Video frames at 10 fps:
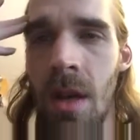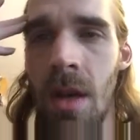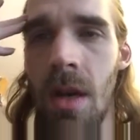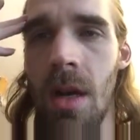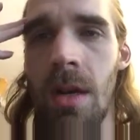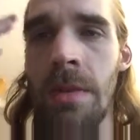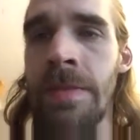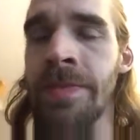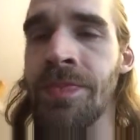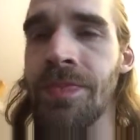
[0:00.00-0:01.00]

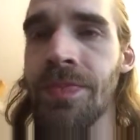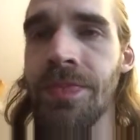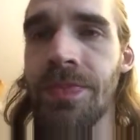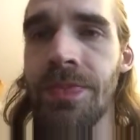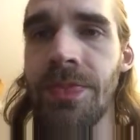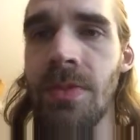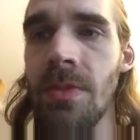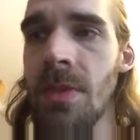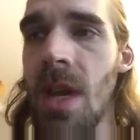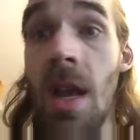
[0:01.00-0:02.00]

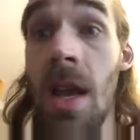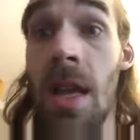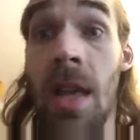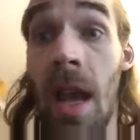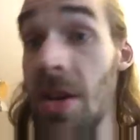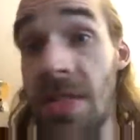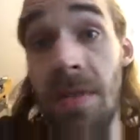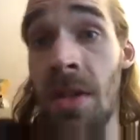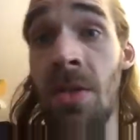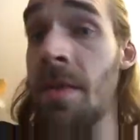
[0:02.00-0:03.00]
And I could have
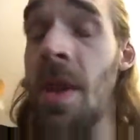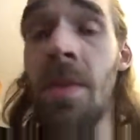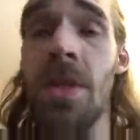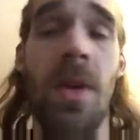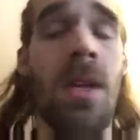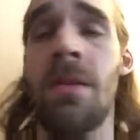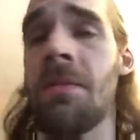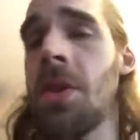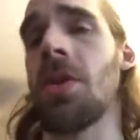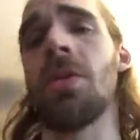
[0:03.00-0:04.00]
slipped in right in between,